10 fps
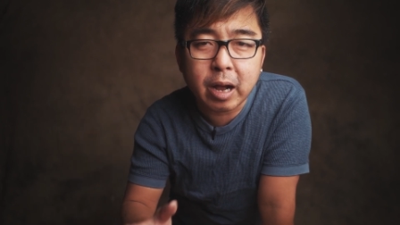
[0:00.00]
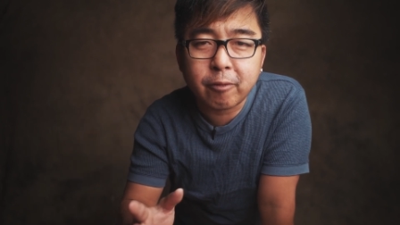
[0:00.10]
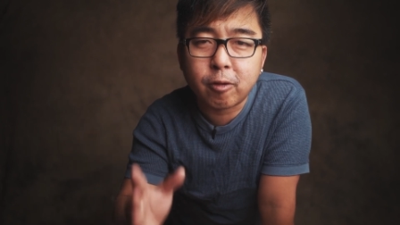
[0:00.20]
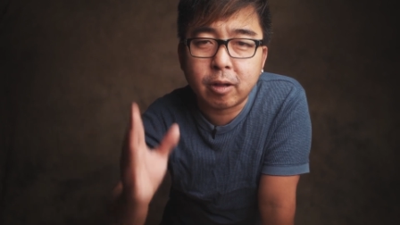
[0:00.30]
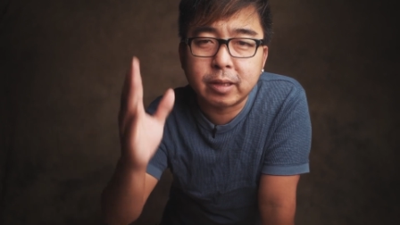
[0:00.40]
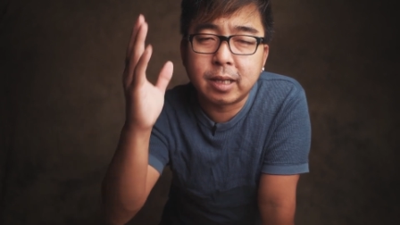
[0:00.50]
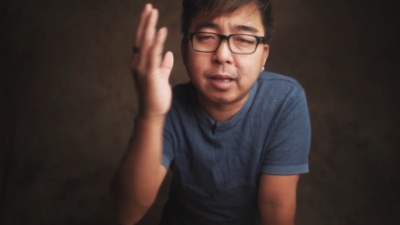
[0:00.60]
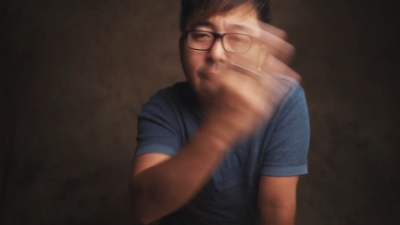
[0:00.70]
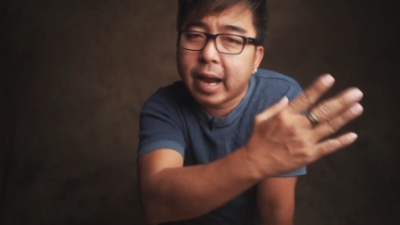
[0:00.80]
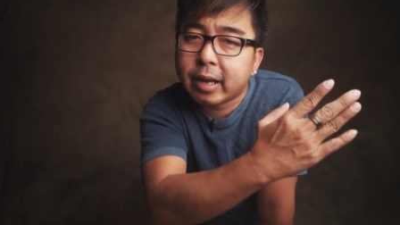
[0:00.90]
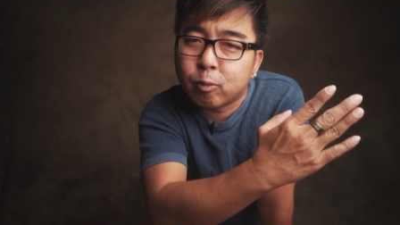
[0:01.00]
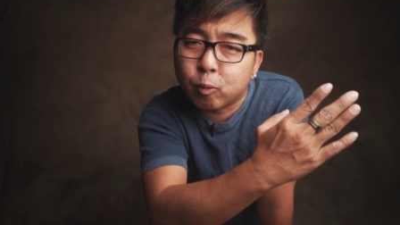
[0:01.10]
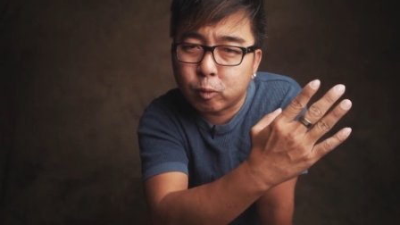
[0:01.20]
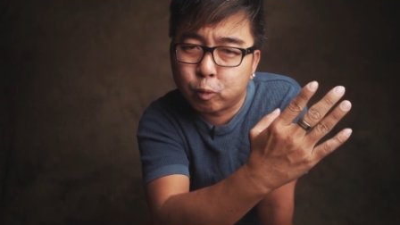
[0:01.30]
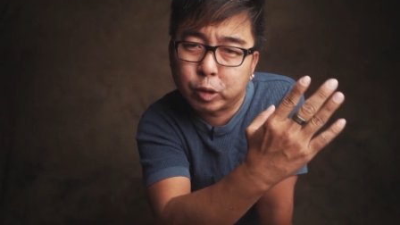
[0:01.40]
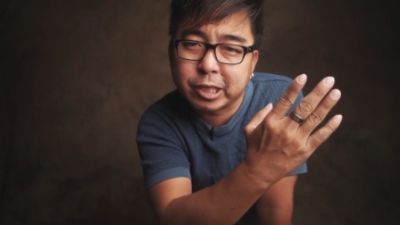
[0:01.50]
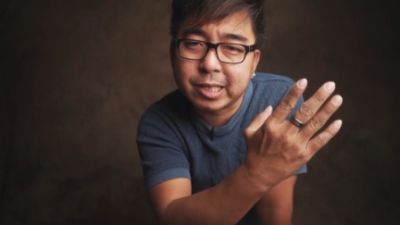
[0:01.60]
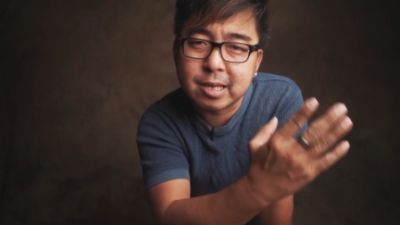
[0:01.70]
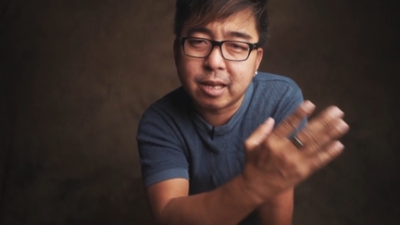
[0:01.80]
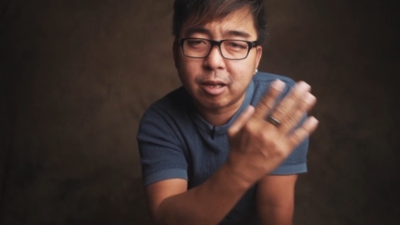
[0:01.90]
I've got the light, which
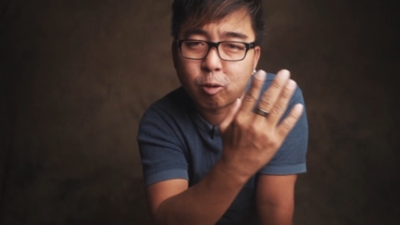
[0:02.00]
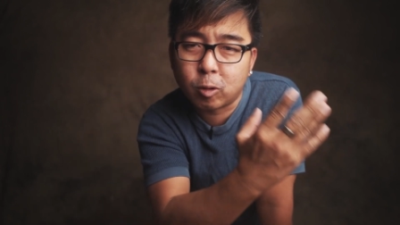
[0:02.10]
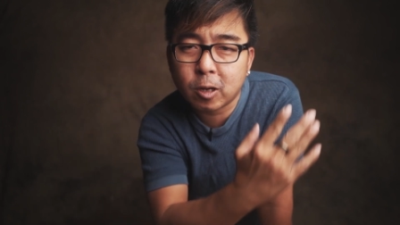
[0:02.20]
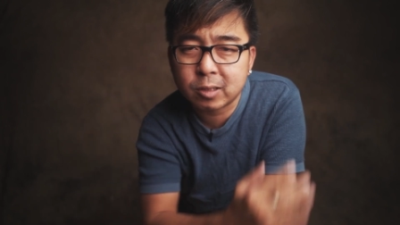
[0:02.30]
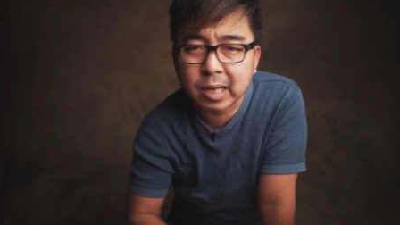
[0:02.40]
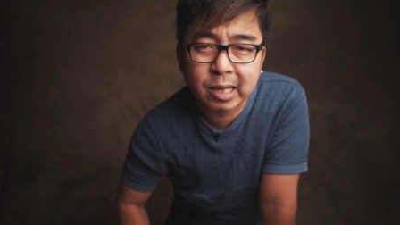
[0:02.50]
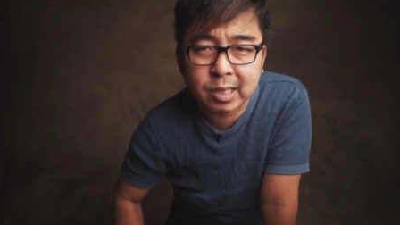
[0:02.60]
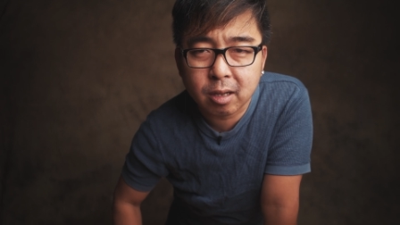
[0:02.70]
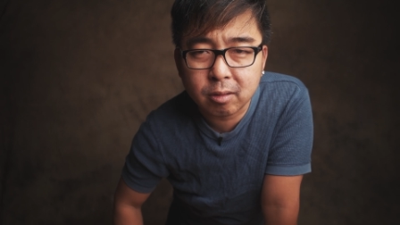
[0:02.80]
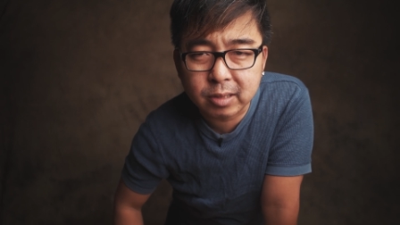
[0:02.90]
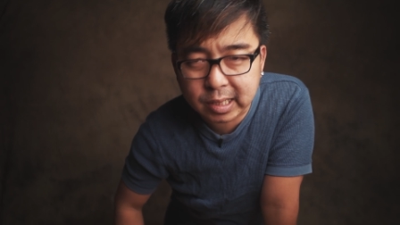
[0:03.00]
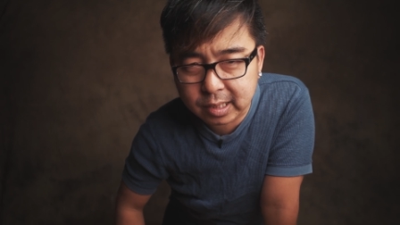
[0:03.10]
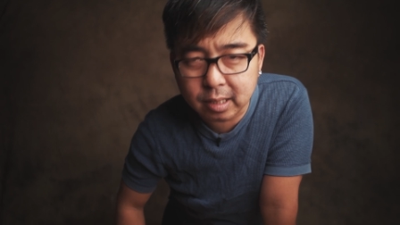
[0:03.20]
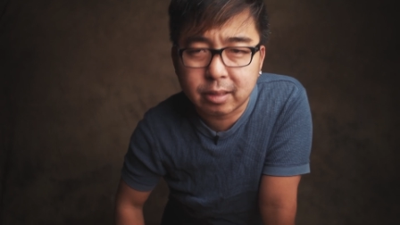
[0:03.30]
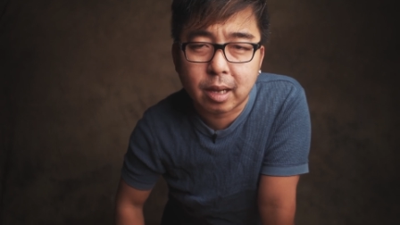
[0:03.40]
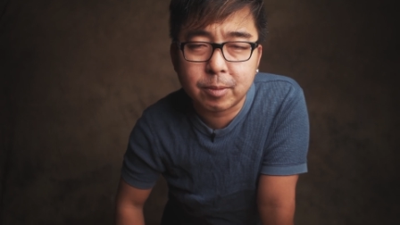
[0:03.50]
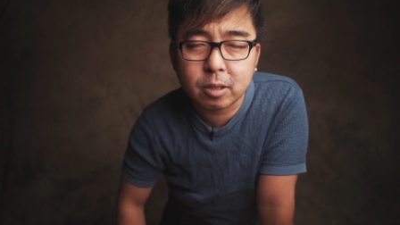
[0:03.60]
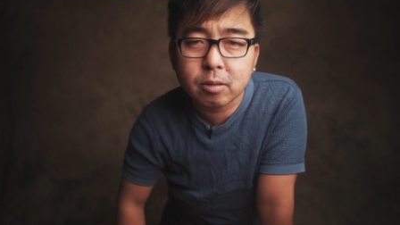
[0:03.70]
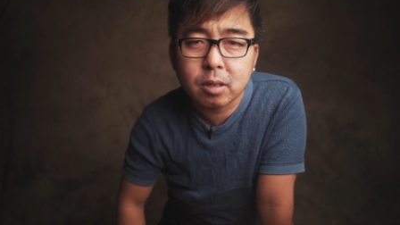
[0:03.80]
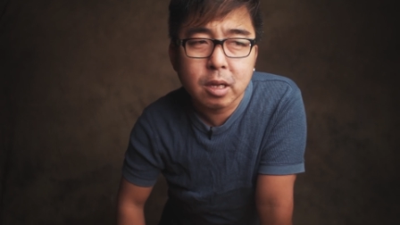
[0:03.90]
is the Godox
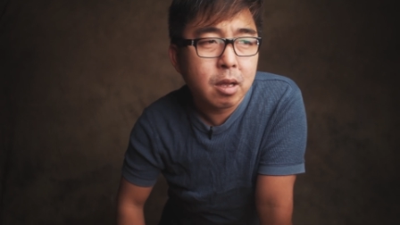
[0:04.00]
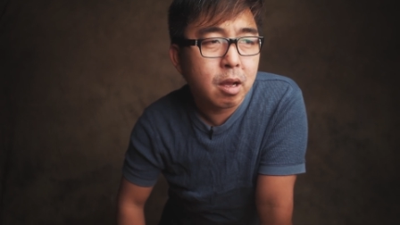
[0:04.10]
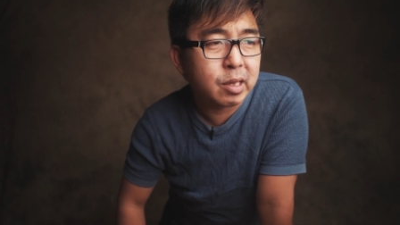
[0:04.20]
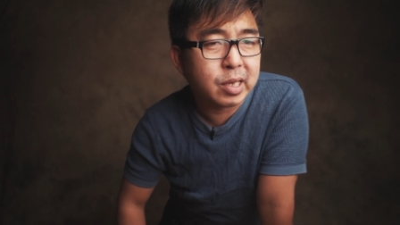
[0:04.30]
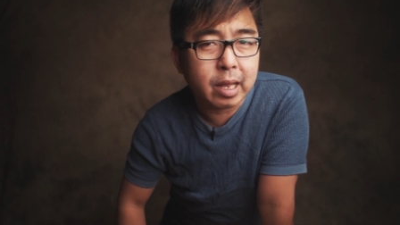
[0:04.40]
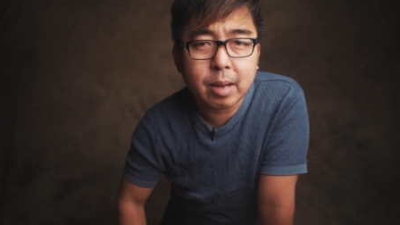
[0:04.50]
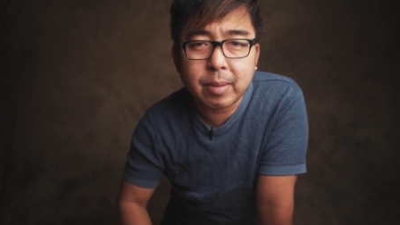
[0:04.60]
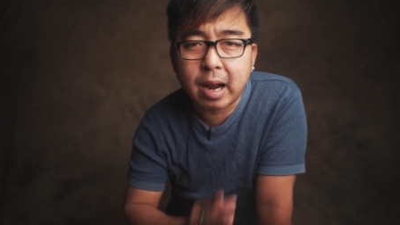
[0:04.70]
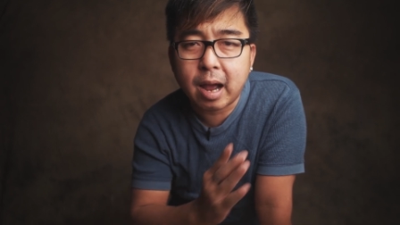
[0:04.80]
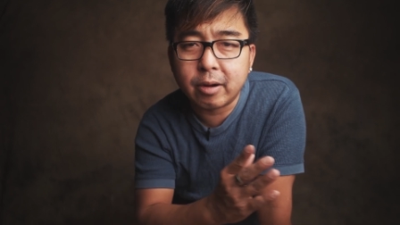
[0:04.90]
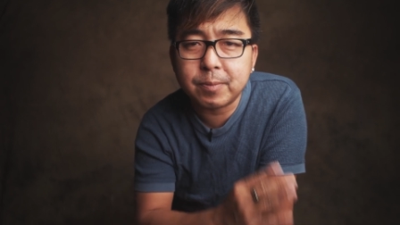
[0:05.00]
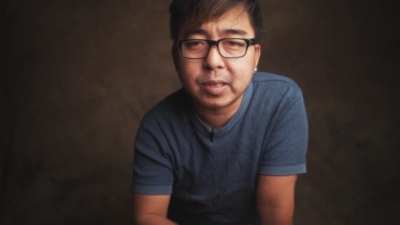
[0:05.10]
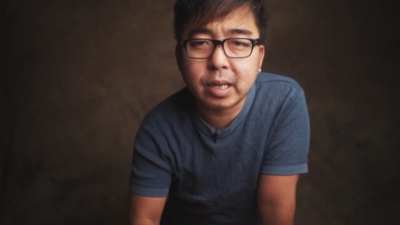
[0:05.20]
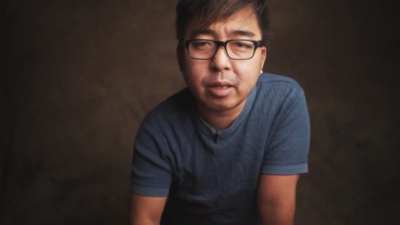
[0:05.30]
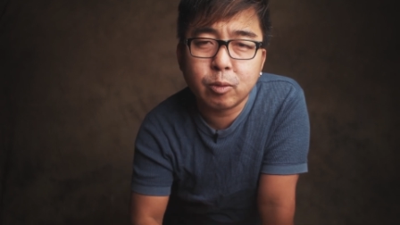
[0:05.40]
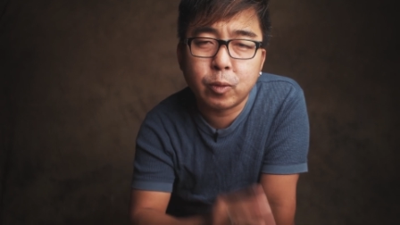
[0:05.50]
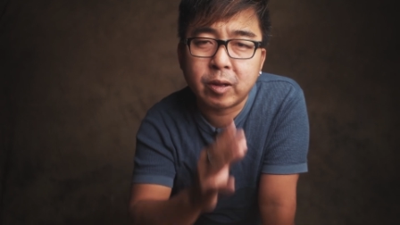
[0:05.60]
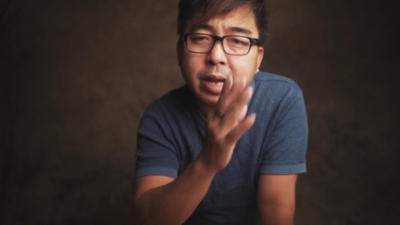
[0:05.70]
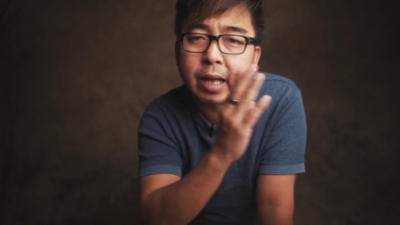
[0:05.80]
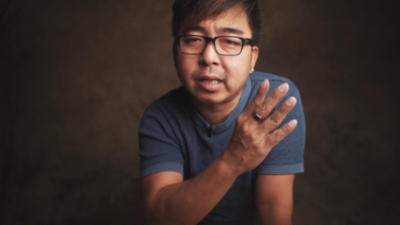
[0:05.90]
SL60W set up at 100% with
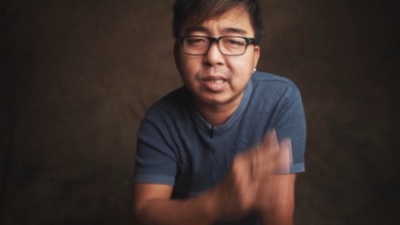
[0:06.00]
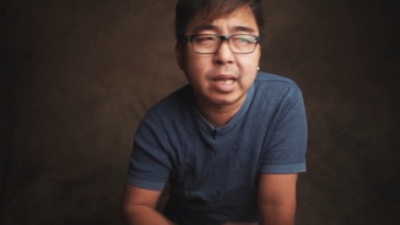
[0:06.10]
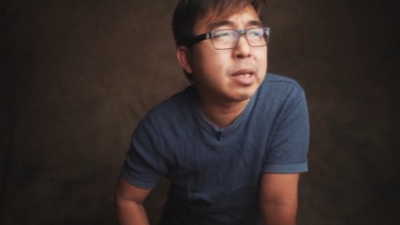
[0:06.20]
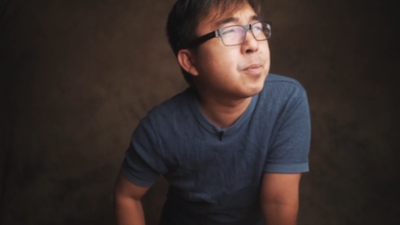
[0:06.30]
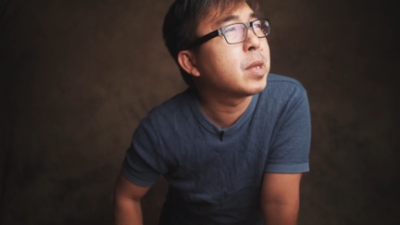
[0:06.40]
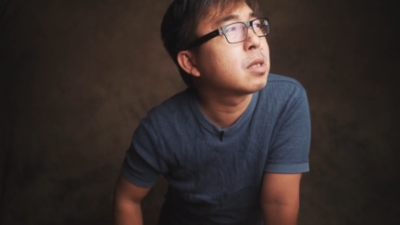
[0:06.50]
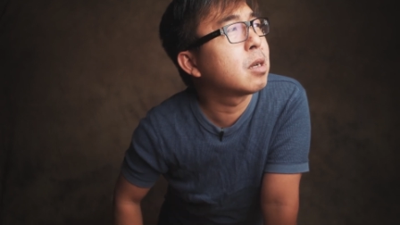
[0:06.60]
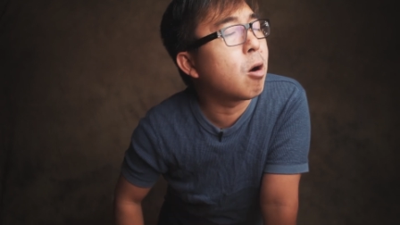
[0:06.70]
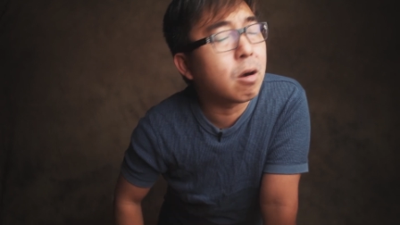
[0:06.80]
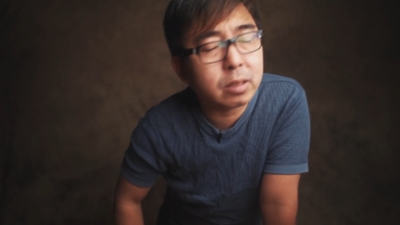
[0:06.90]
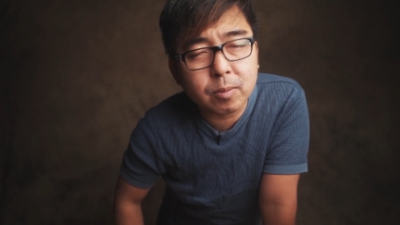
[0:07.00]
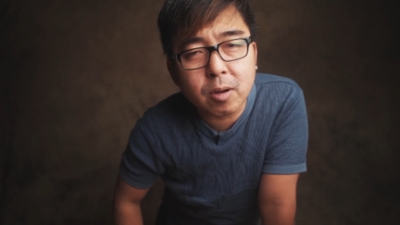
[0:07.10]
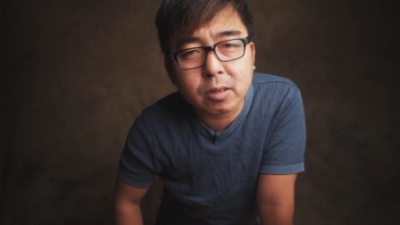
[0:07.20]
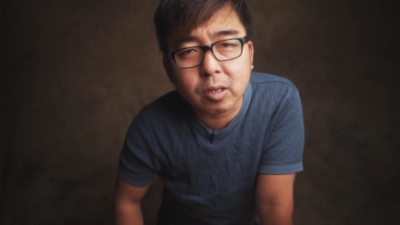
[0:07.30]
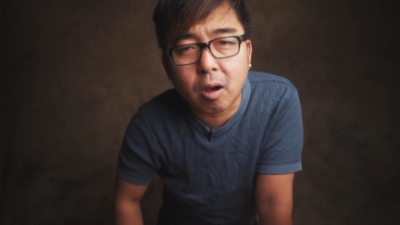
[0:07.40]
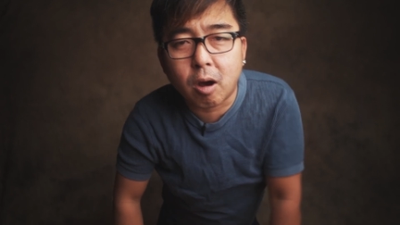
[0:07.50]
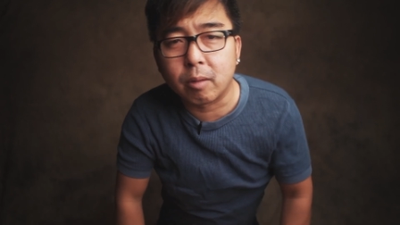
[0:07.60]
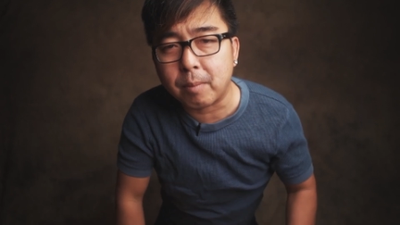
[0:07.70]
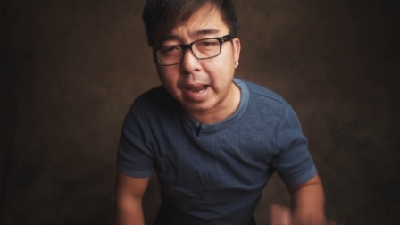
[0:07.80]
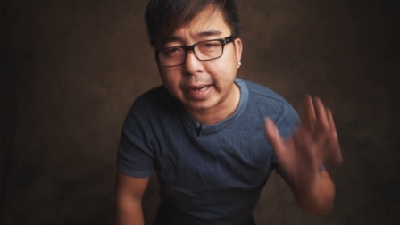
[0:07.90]
an 80 centimeter octabox
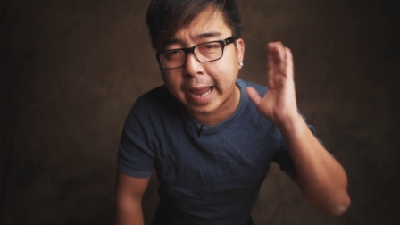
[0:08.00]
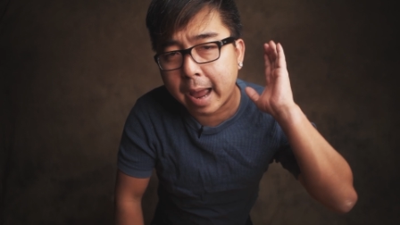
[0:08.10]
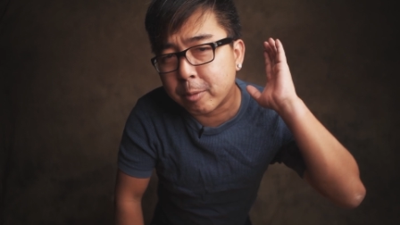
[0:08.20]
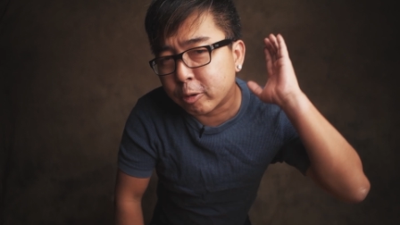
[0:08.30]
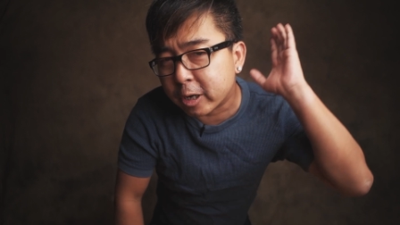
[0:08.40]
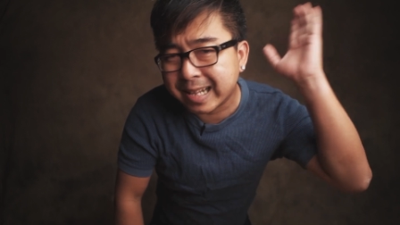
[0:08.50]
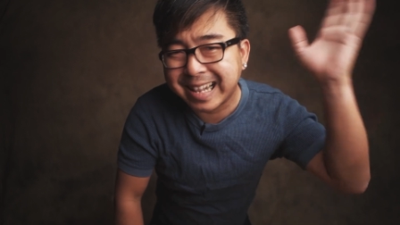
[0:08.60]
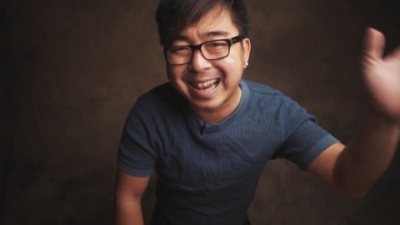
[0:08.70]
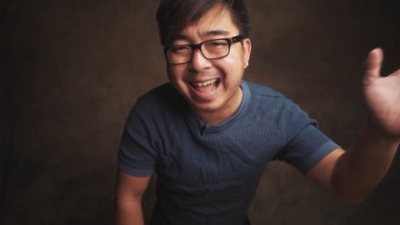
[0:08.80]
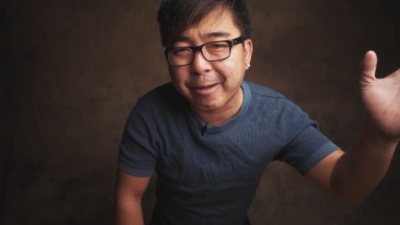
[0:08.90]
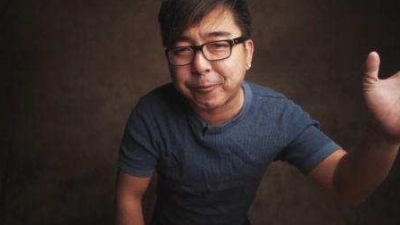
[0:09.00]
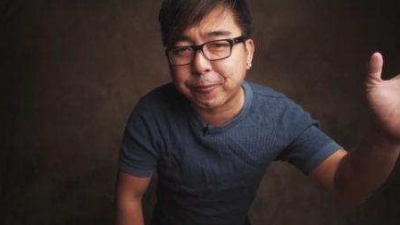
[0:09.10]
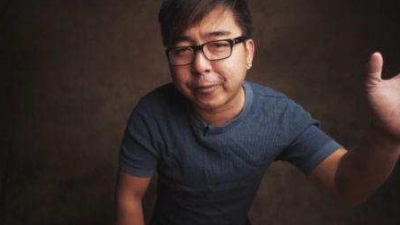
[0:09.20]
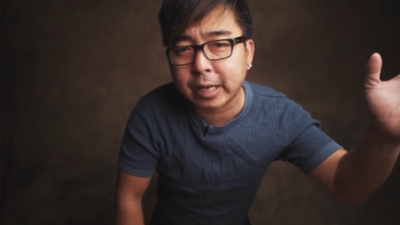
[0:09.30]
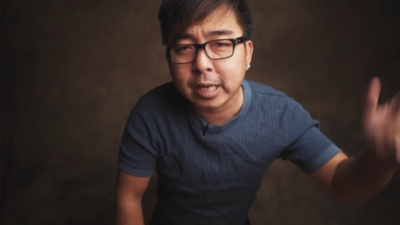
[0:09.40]
on my camera left.